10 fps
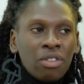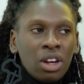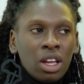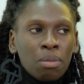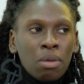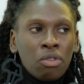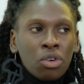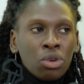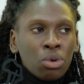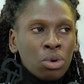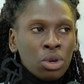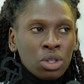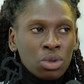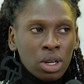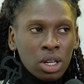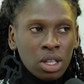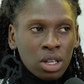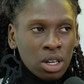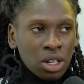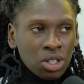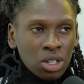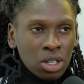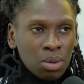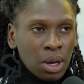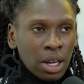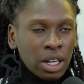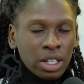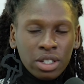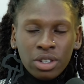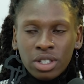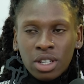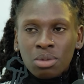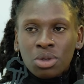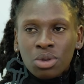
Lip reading: I feel like before you go into another relationship, kindly take your time